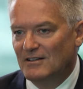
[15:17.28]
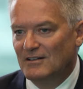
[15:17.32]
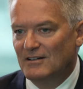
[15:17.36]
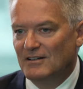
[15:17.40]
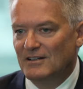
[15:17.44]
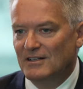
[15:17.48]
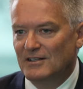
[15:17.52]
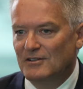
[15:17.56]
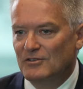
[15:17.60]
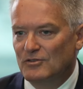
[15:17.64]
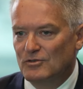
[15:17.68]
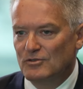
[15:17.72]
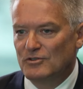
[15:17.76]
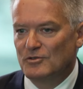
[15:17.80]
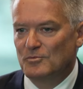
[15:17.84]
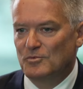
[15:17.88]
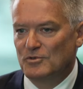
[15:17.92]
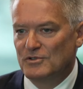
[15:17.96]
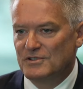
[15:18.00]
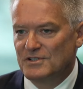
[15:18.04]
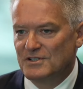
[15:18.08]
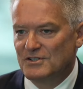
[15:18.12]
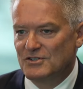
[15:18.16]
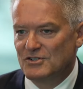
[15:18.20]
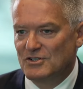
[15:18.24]
into the
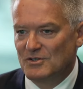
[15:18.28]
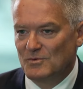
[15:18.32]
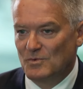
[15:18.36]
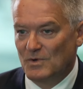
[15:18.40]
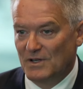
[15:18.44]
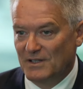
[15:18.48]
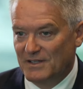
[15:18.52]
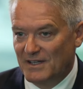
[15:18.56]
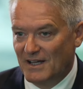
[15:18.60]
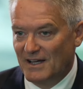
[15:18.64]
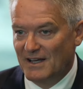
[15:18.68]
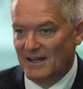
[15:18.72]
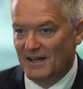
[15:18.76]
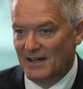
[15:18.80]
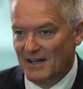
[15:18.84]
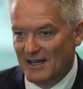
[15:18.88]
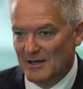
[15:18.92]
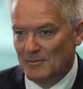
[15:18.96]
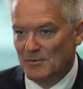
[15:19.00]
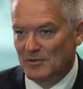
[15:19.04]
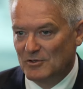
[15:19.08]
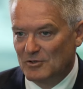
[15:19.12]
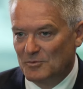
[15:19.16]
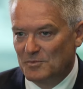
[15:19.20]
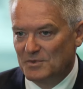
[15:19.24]
position where they are
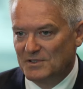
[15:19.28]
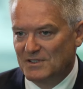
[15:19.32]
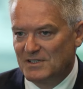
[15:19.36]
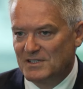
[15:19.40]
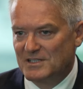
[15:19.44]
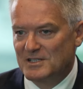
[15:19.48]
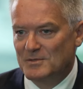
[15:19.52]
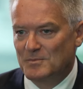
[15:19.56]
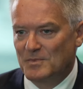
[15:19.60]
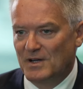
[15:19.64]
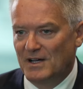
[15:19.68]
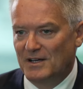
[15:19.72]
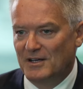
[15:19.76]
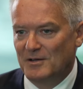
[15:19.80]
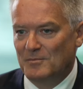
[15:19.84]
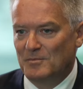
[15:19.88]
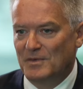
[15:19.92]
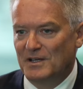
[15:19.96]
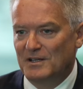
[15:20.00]
able to participate and